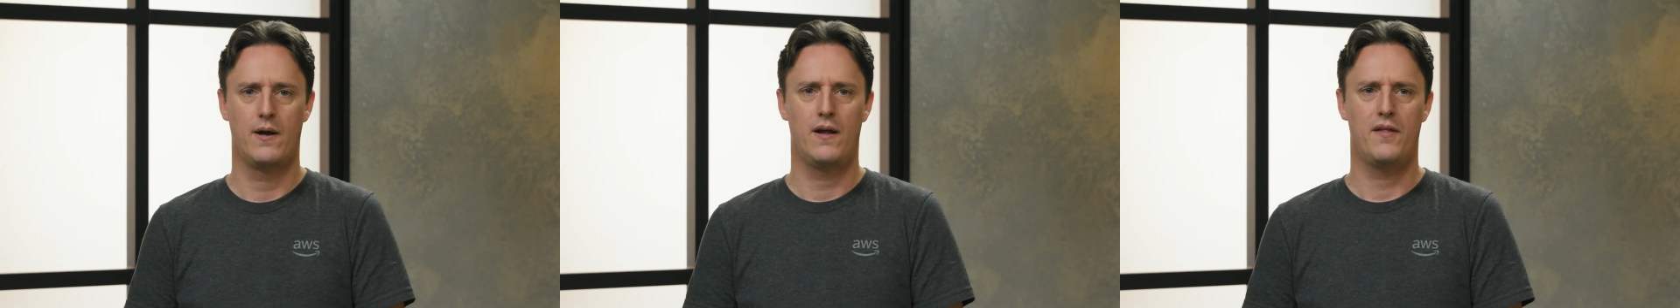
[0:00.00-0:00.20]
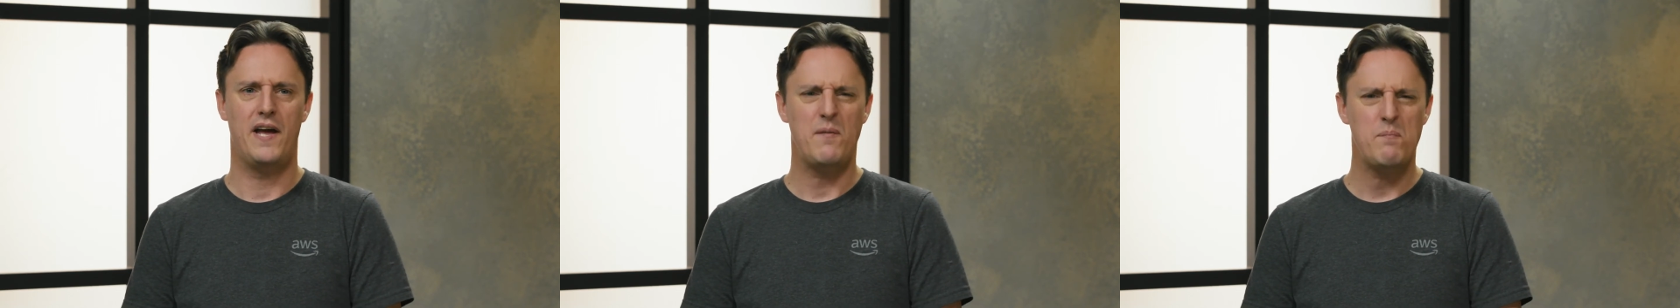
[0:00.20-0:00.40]

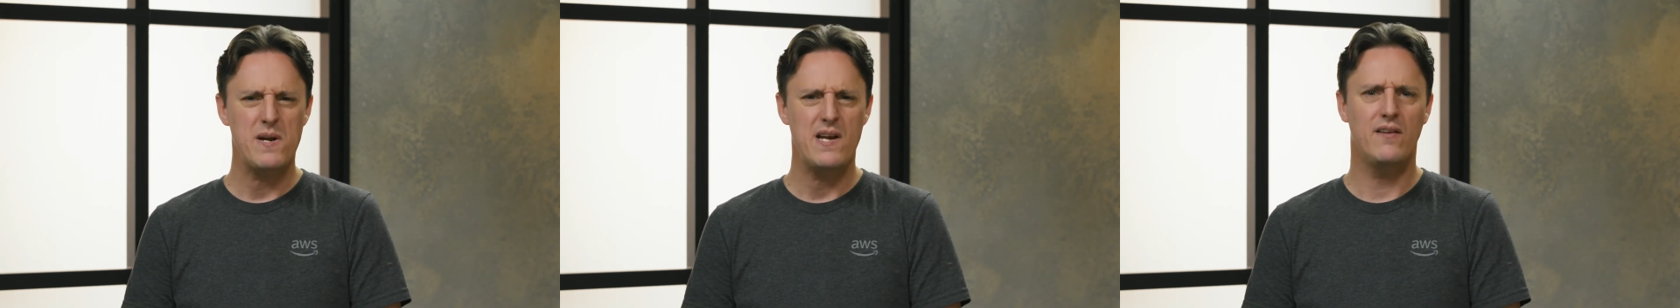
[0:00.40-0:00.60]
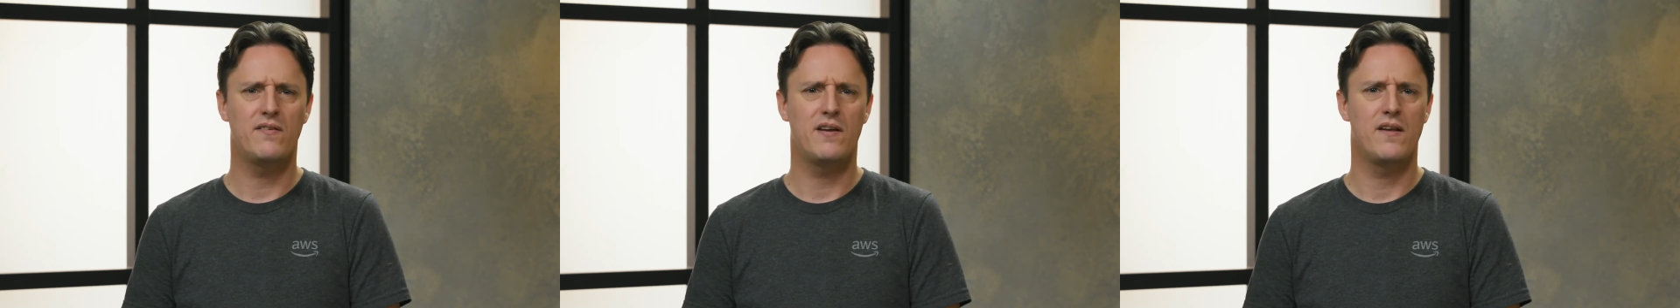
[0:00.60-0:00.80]
That
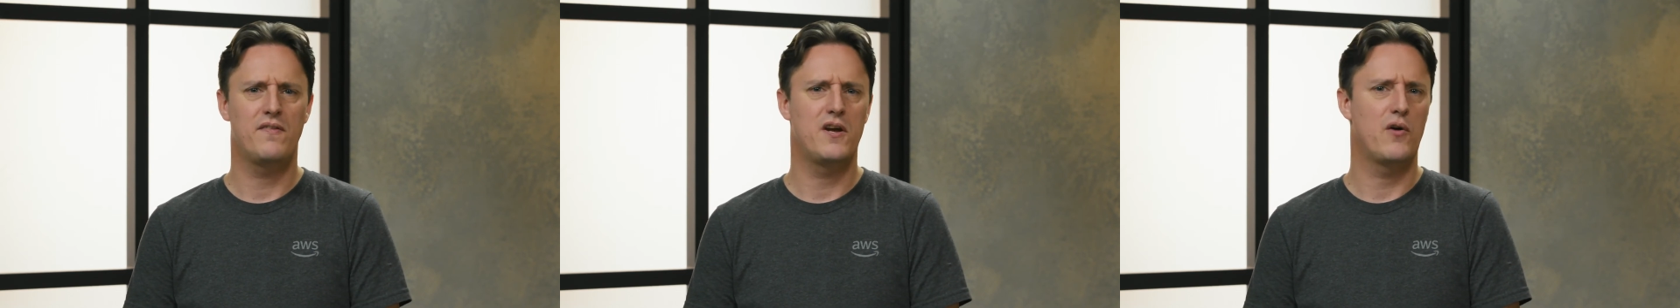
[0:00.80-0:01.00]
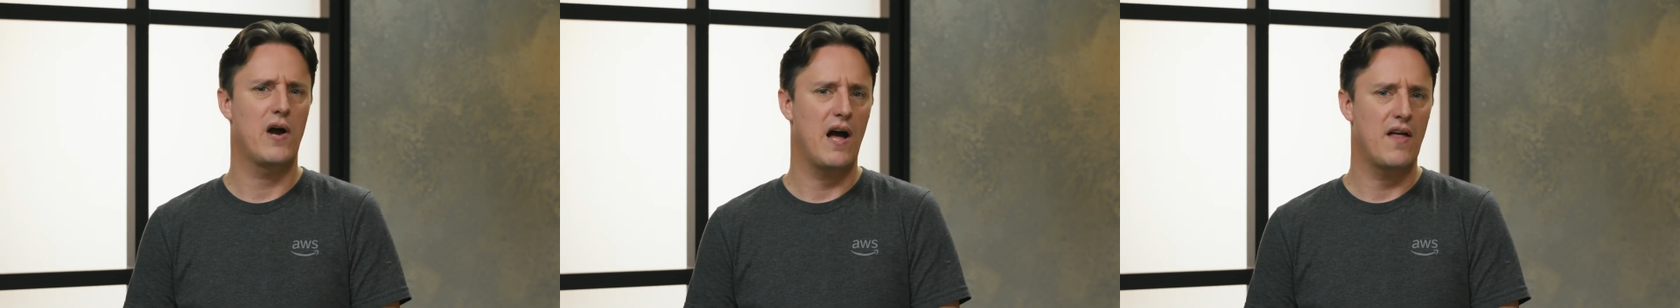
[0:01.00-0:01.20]
being said,
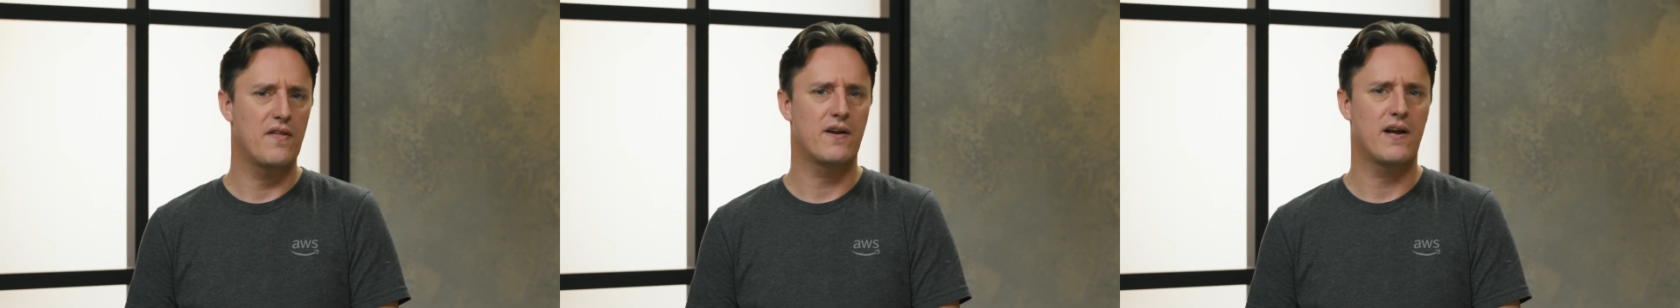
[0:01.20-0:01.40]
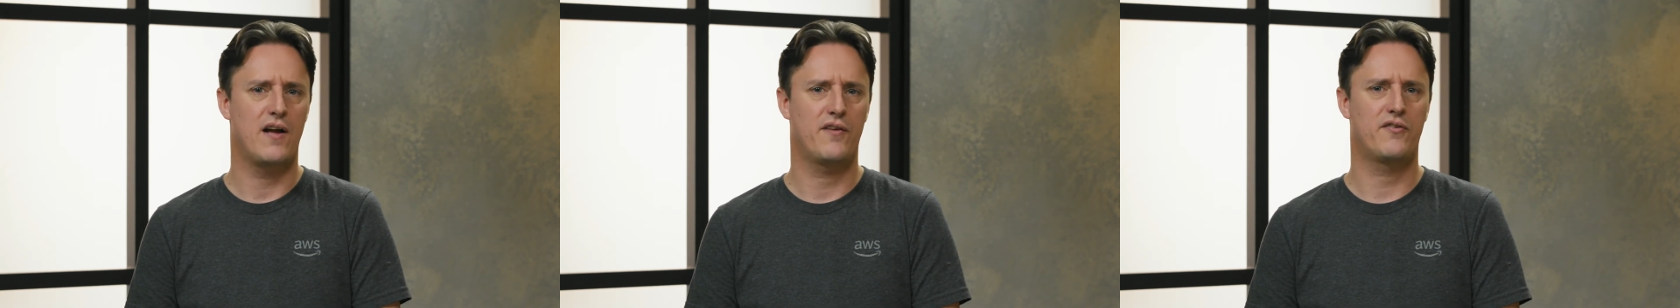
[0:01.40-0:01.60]
there are other
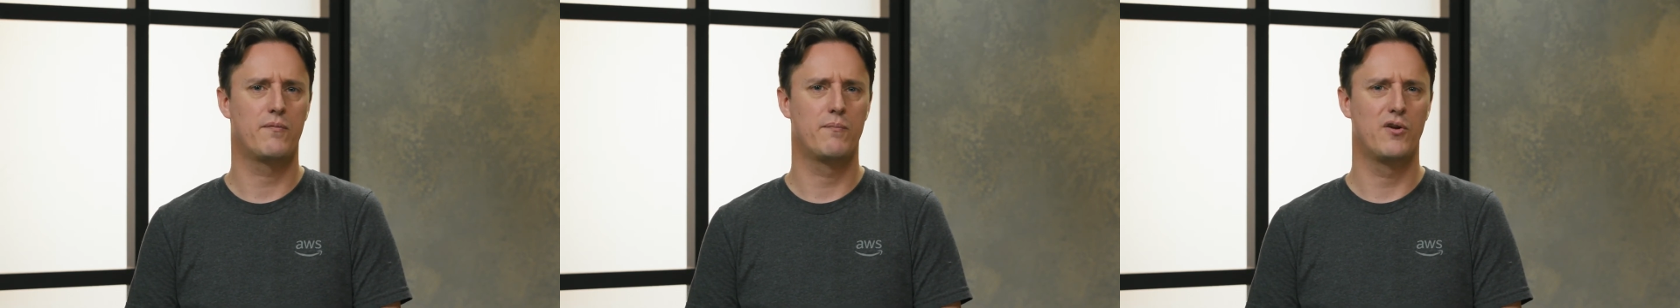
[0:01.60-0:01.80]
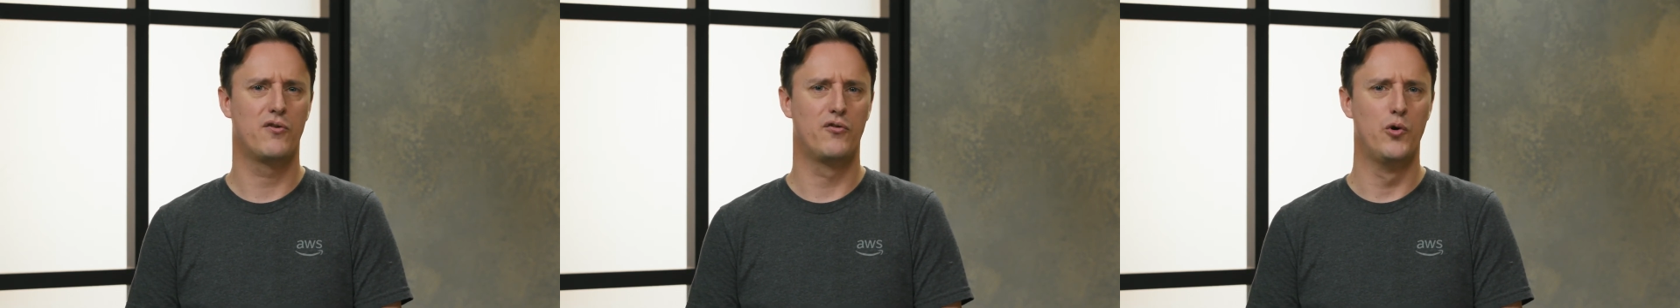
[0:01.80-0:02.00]

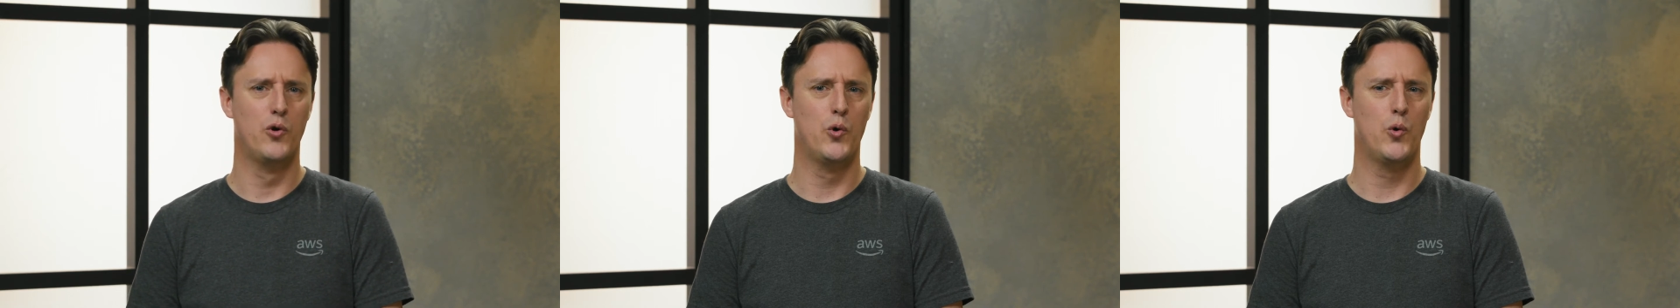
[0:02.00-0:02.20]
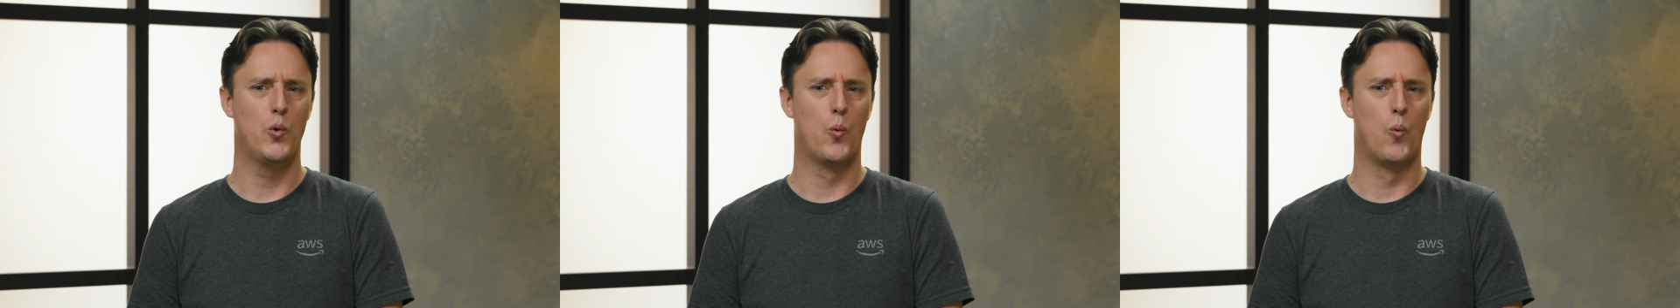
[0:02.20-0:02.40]
customers who